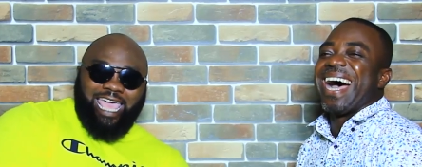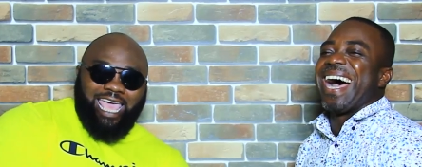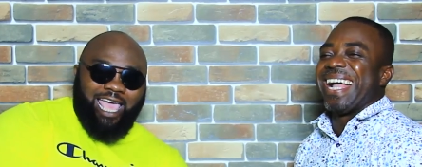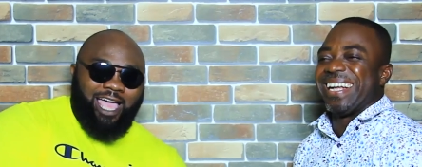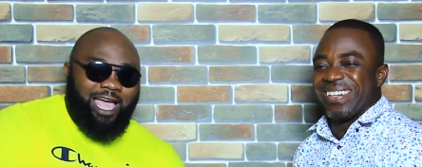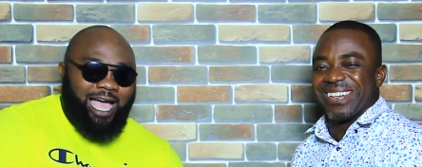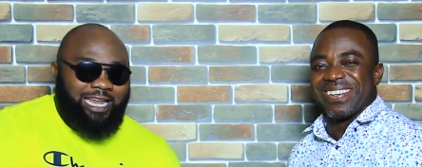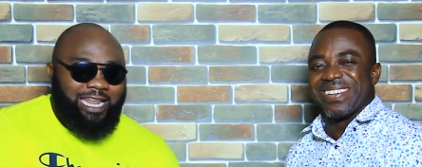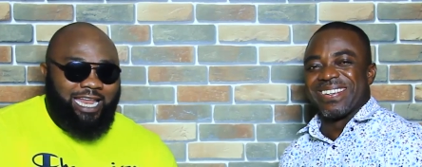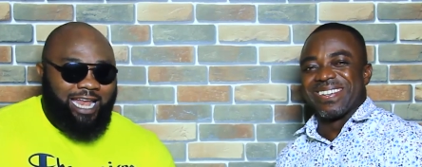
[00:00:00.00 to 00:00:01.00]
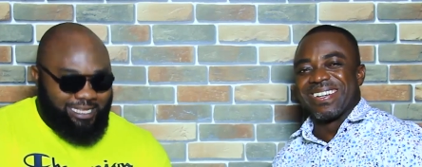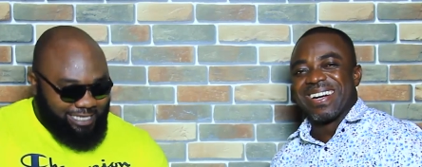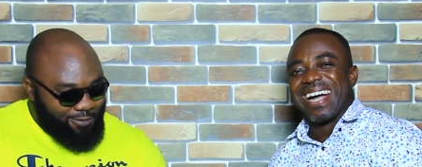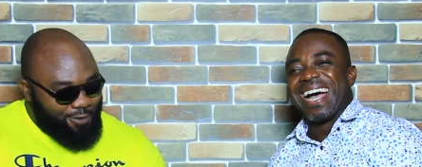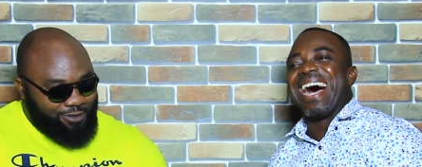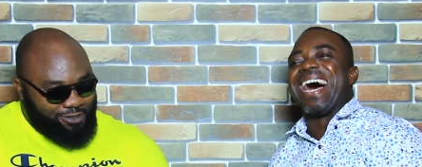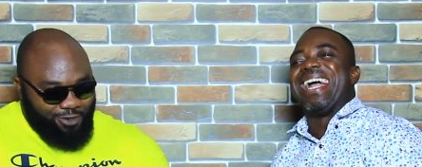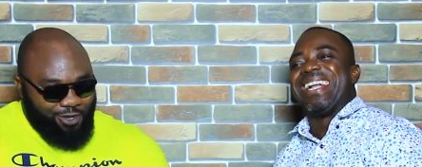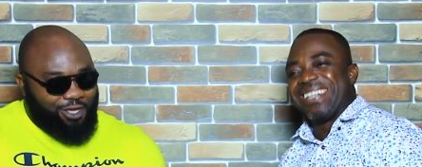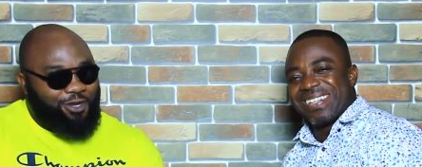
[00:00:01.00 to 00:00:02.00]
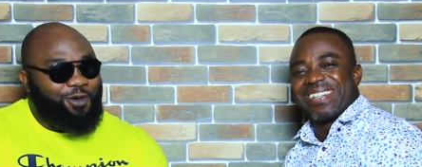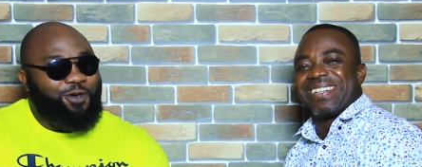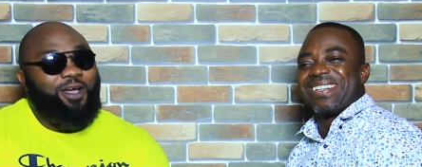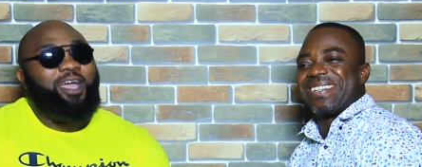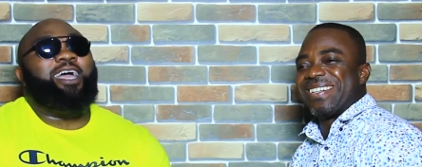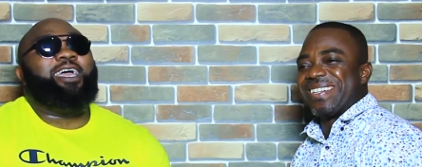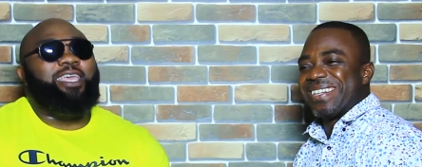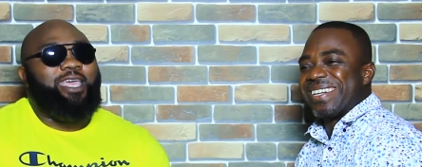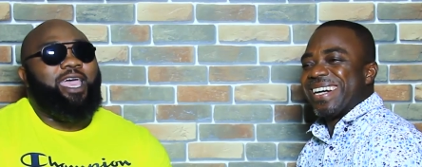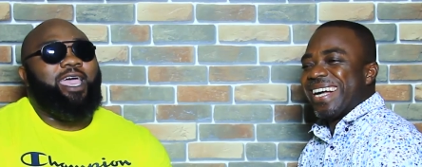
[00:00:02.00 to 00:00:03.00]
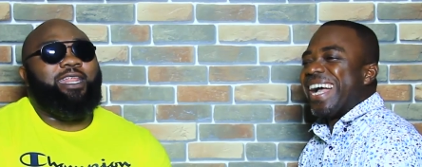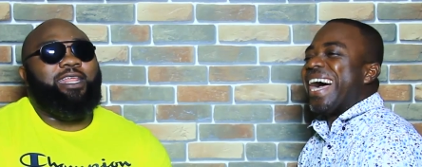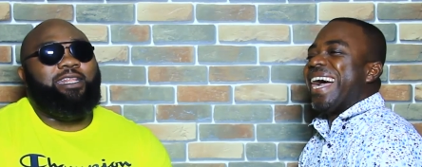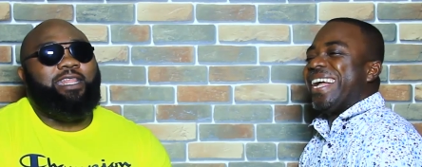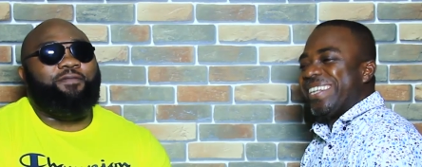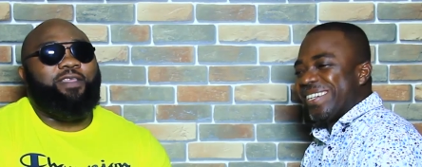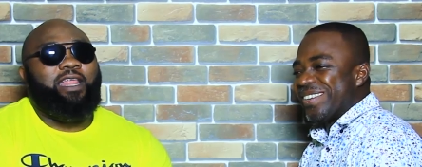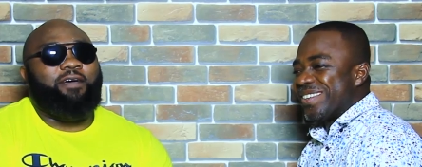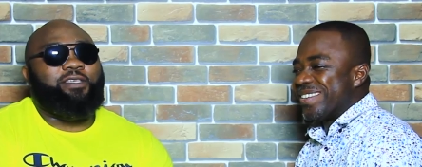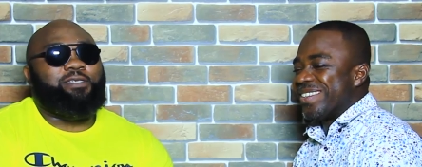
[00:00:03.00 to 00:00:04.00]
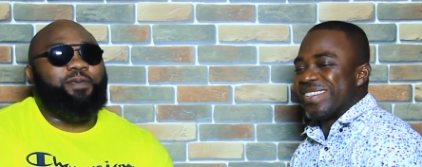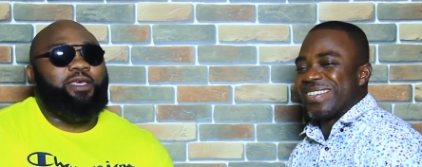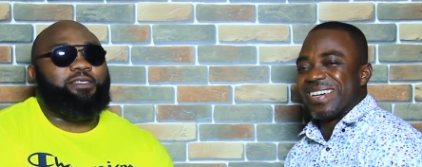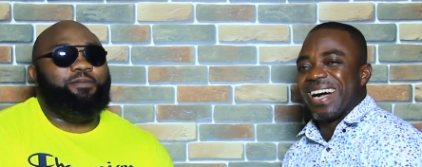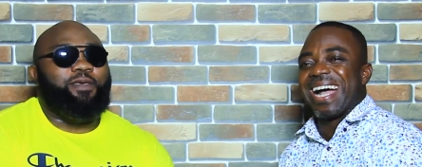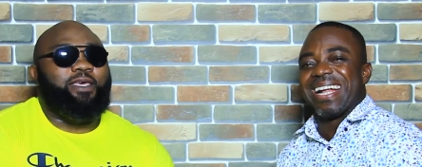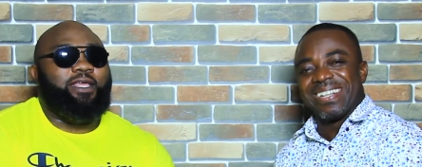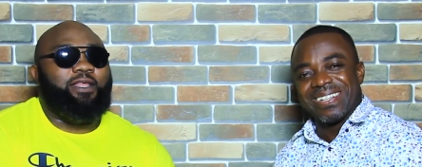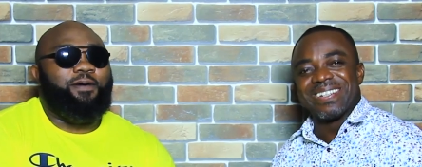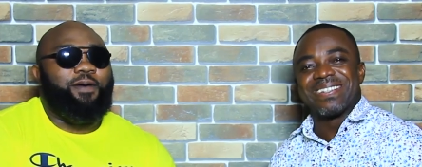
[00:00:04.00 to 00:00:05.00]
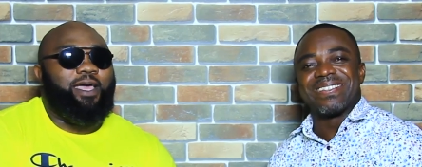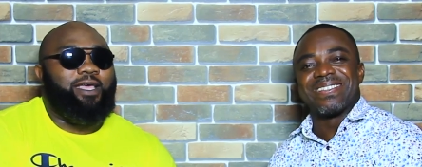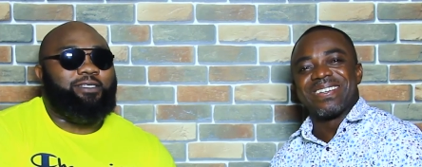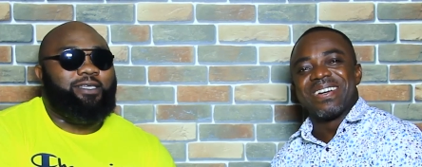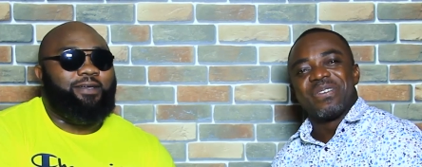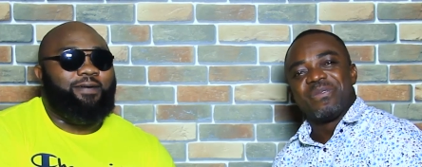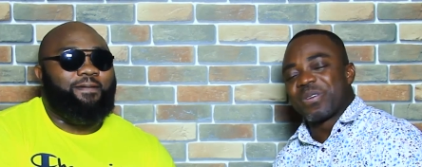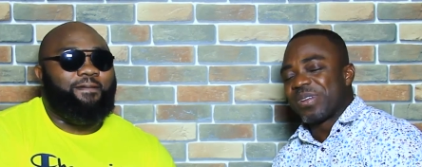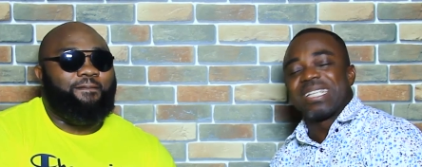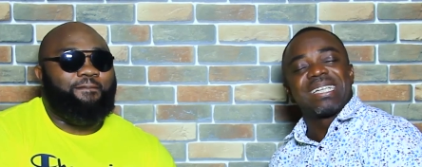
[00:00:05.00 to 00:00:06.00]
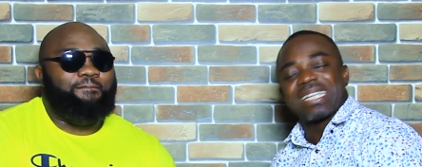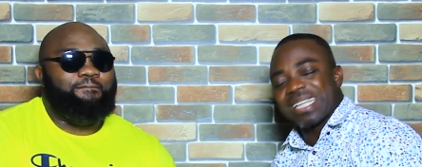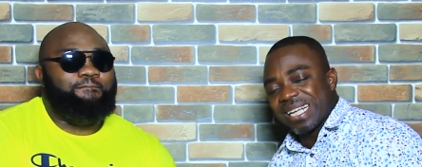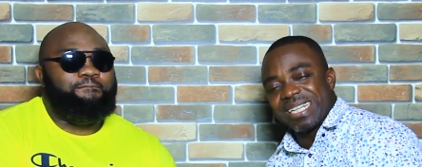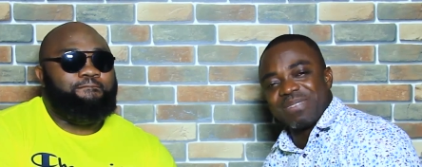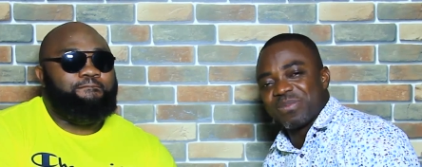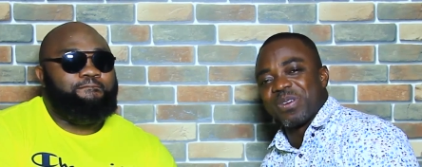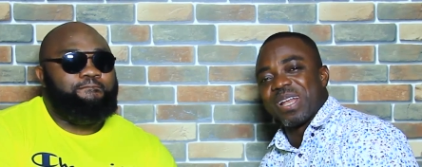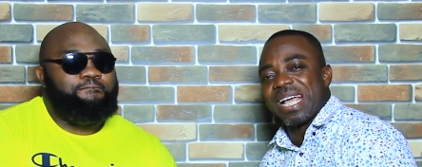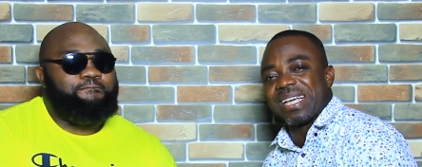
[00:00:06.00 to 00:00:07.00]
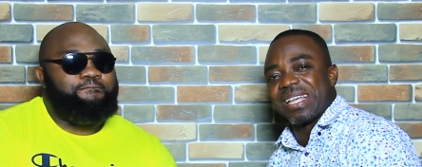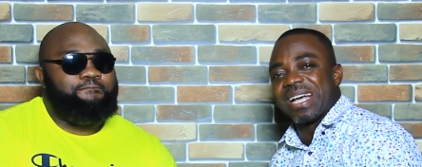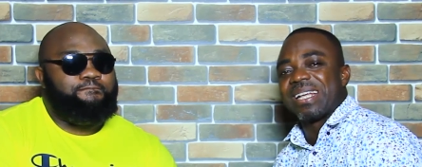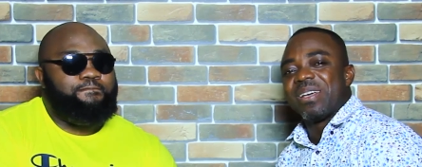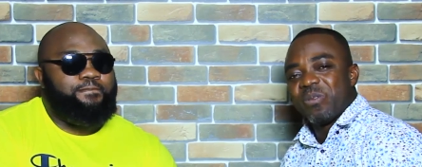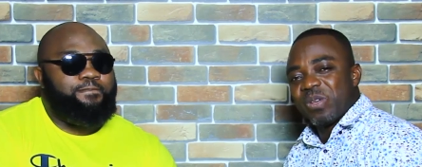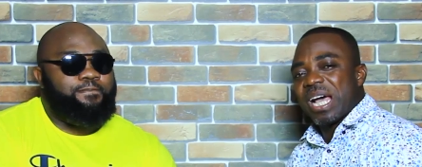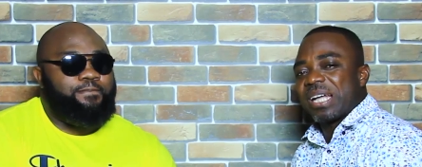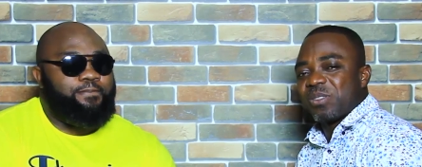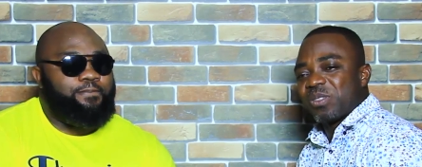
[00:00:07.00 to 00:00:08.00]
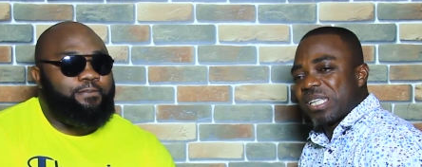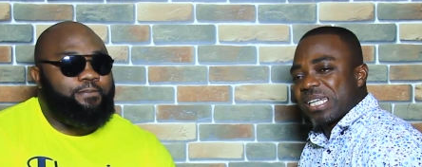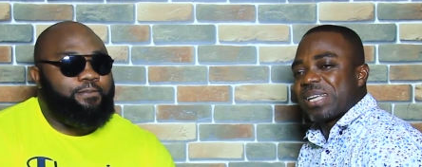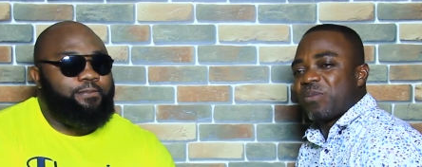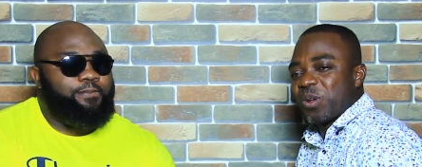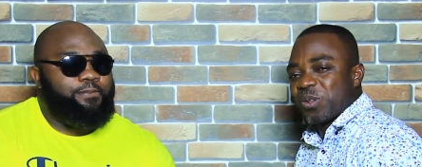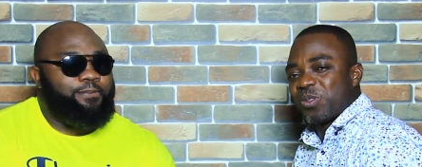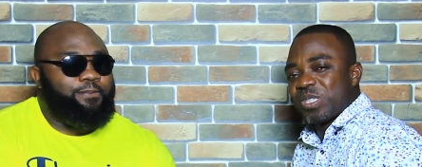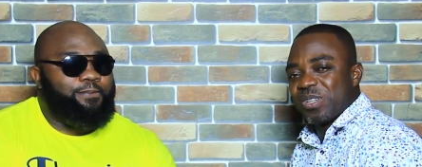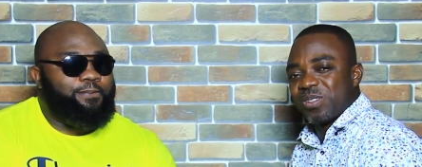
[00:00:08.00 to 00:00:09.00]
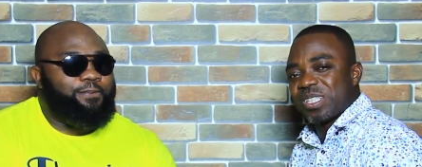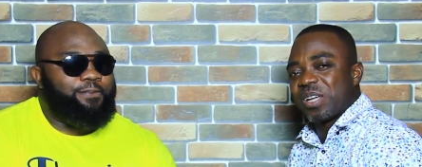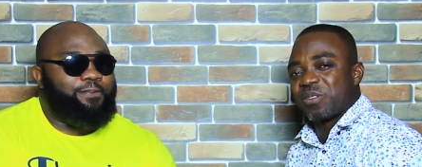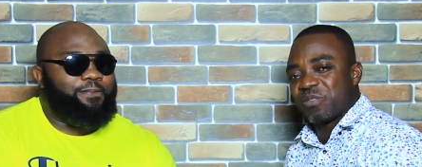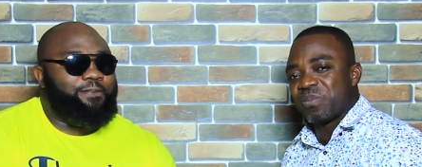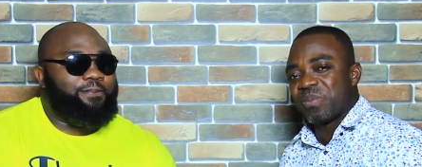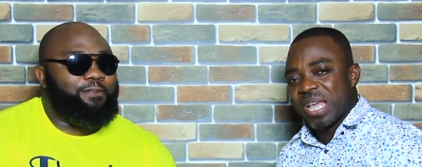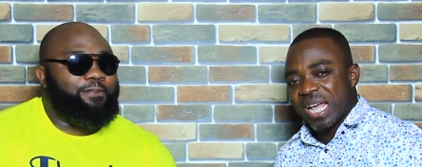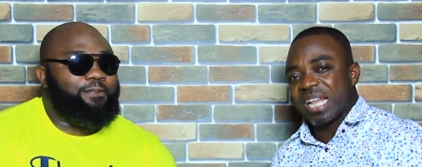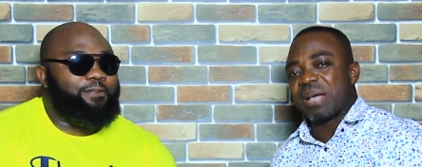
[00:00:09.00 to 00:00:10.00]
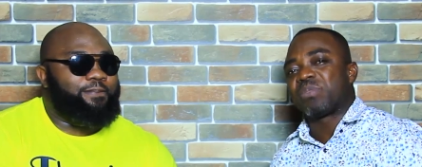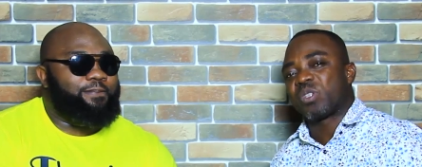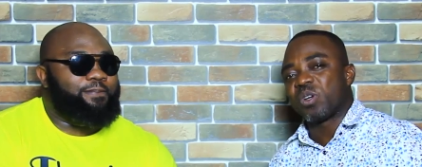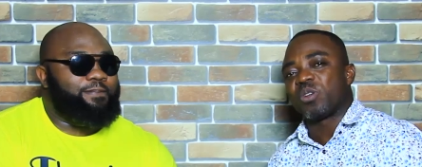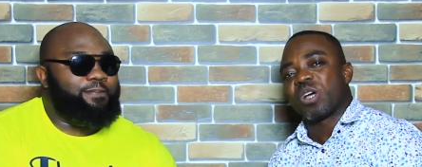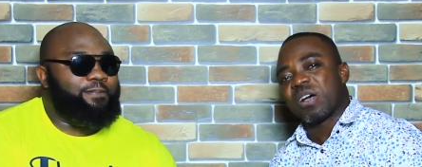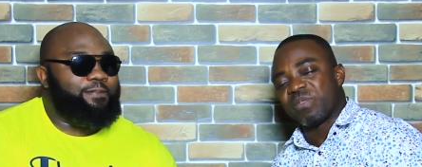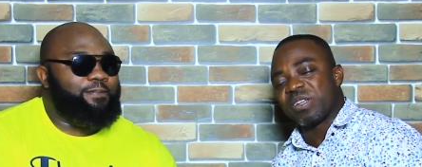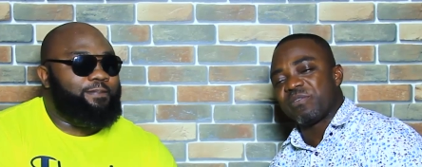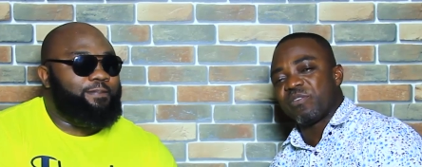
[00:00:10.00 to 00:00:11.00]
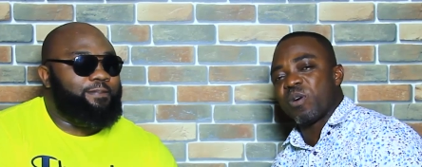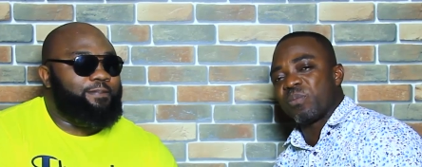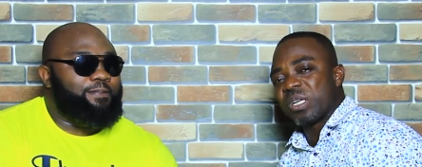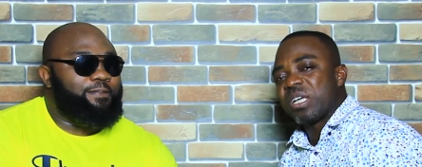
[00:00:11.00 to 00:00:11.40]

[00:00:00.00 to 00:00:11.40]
Speaker 1: I know. I know. Yeah, I know. I know.
Speaker 2: We couldn't just let him go like that. We had to take some one or two juices out of him, and I'm sure you have been informed.